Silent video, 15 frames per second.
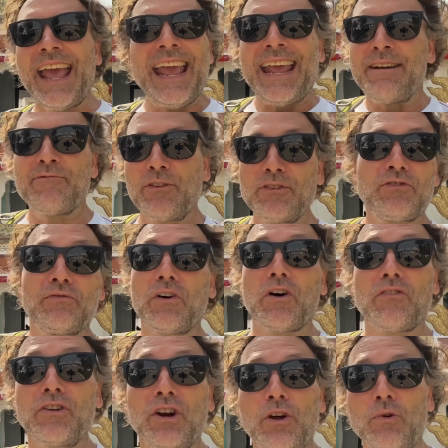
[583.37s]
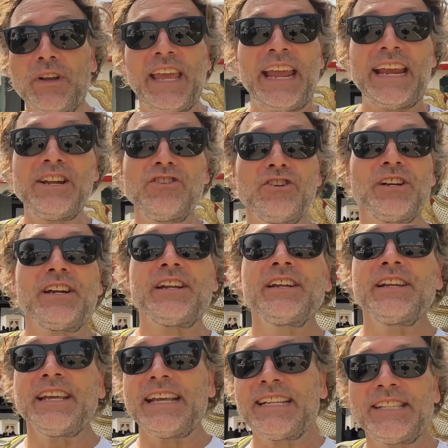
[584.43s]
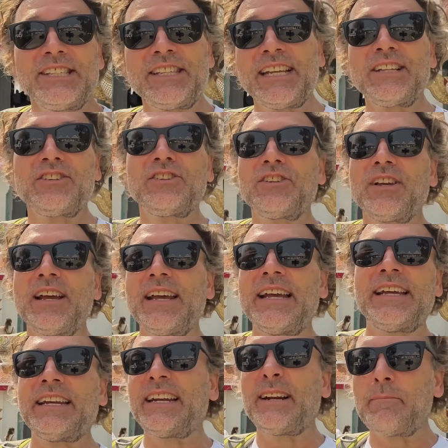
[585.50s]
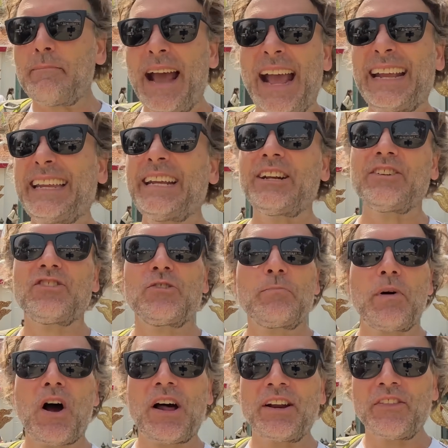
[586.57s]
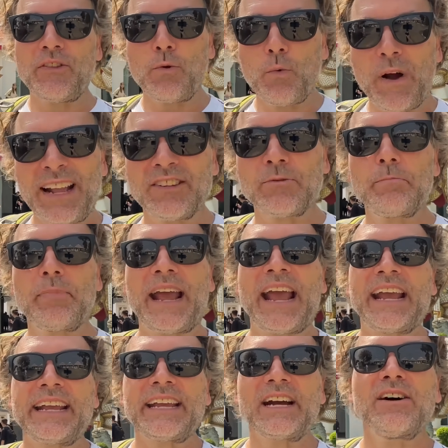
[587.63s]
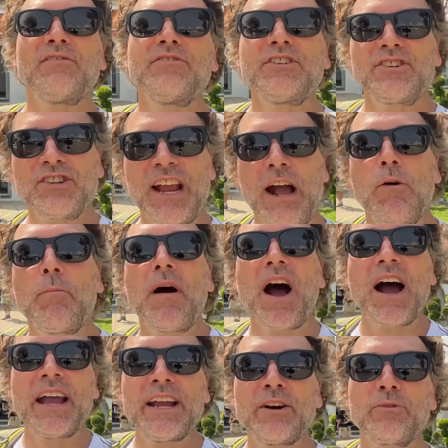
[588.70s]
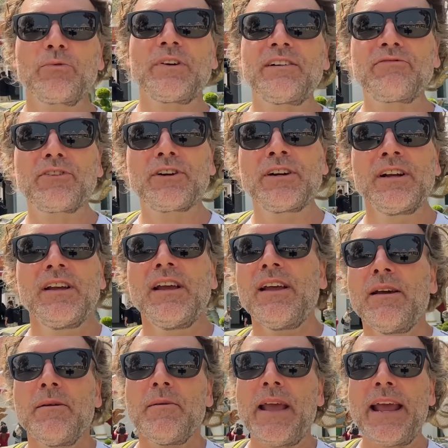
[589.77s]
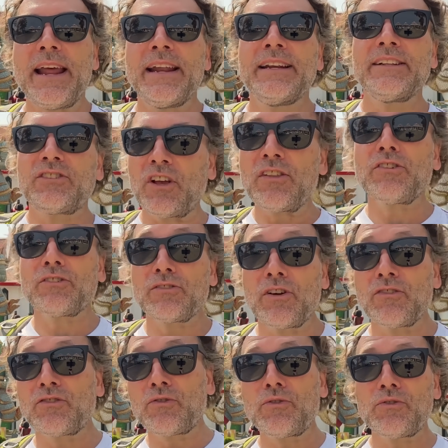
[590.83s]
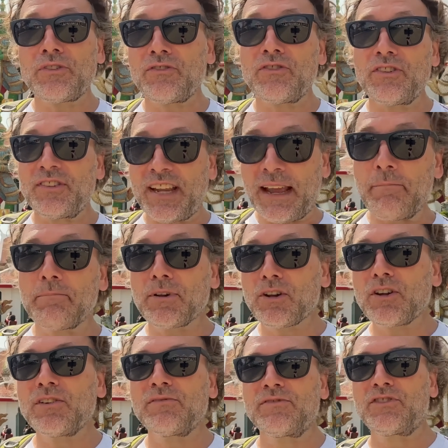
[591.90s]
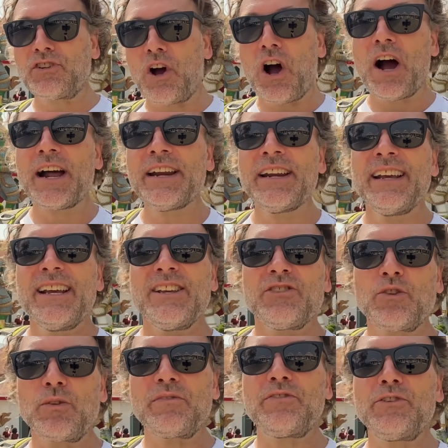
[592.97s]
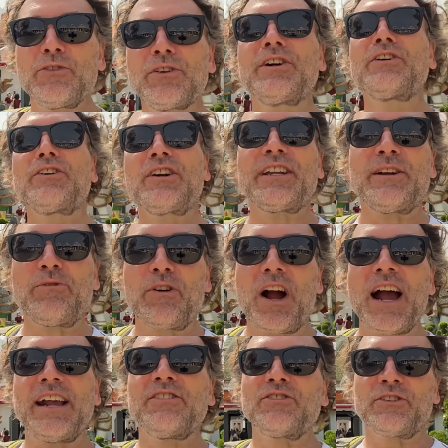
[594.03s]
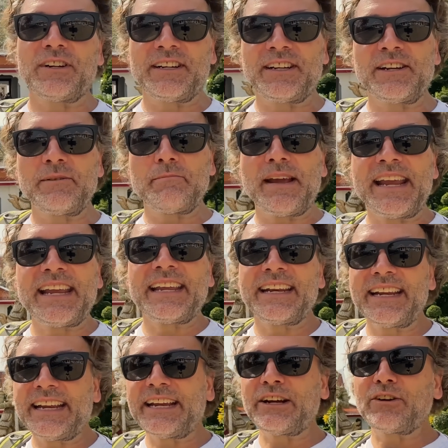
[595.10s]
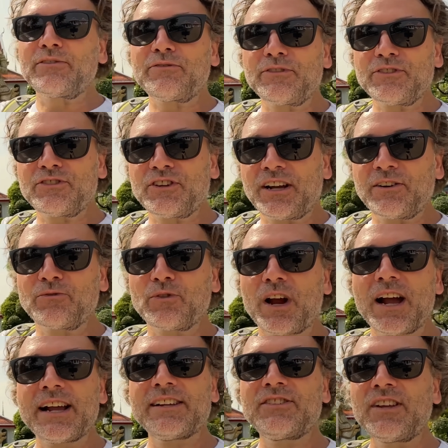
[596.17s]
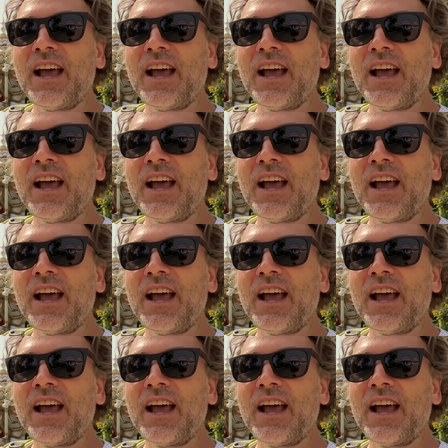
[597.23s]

First of all, the location. It sits in an immaculate spot on the west bank of the Chao Phraya River. And it's also known as the Temple of Dawn. So if you're an early riser and can make it here for sunrise,